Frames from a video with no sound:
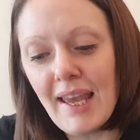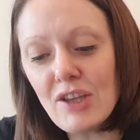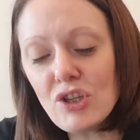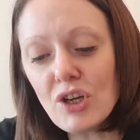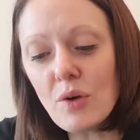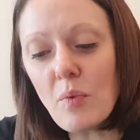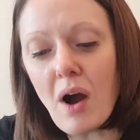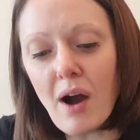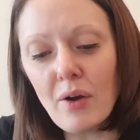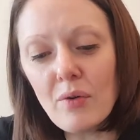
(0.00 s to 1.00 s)
It took a
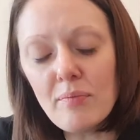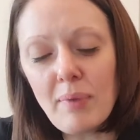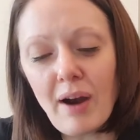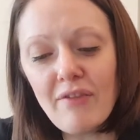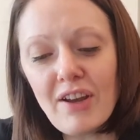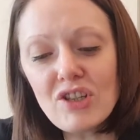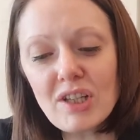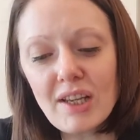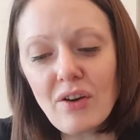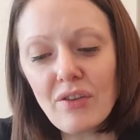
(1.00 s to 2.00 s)
while, but I
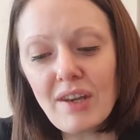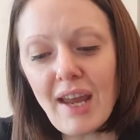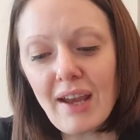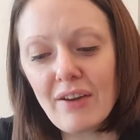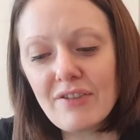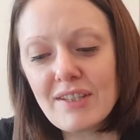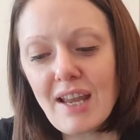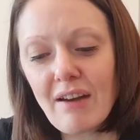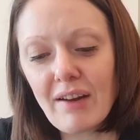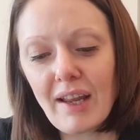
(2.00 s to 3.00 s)
eventually got the knack of
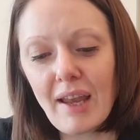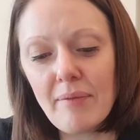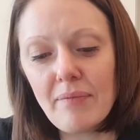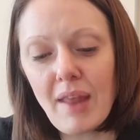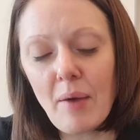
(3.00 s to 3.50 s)
steering him,